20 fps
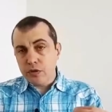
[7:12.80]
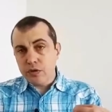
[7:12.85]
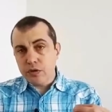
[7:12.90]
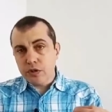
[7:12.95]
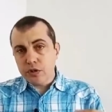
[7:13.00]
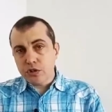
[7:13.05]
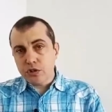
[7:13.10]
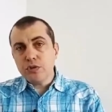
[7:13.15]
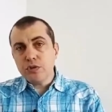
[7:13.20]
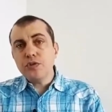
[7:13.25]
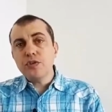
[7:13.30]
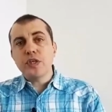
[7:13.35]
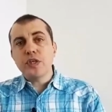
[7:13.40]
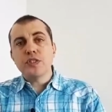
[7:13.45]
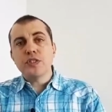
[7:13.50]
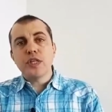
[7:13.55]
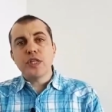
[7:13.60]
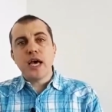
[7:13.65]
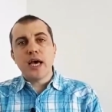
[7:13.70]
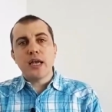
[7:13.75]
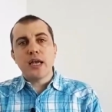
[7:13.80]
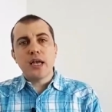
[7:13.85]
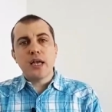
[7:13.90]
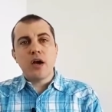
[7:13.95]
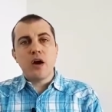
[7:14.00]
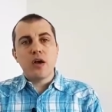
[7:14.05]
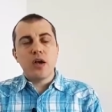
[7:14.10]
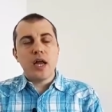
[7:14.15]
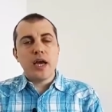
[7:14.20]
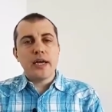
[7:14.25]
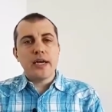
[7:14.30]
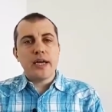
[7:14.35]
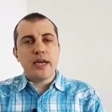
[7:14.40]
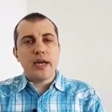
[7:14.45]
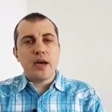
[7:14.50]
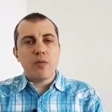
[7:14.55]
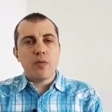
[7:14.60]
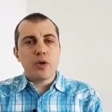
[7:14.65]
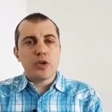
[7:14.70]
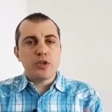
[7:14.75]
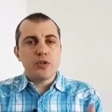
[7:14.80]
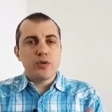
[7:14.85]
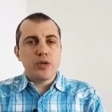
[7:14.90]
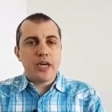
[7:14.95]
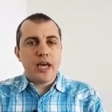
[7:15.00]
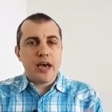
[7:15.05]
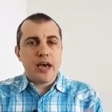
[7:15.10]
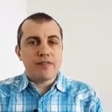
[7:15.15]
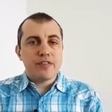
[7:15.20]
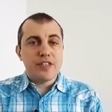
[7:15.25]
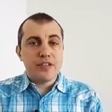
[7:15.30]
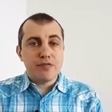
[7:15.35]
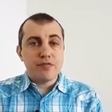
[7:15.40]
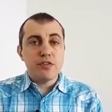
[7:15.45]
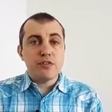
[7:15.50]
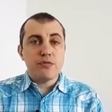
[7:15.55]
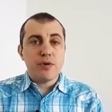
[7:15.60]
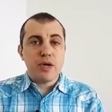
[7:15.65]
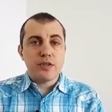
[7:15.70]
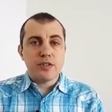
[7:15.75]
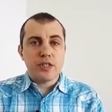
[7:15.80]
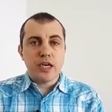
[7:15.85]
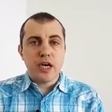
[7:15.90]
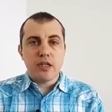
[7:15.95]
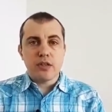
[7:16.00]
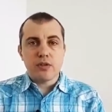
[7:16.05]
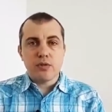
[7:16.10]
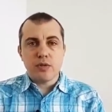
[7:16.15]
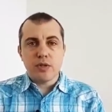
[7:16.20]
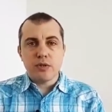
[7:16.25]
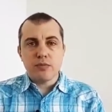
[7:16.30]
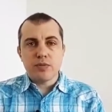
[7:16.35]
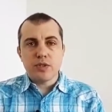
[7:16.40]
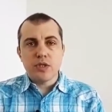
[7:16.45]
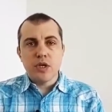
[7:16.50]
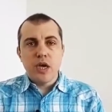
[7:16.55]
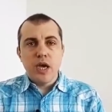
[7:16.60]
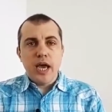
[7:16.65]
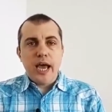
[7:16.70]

The truth is that on Lightning Network, you can have different routing algorithms,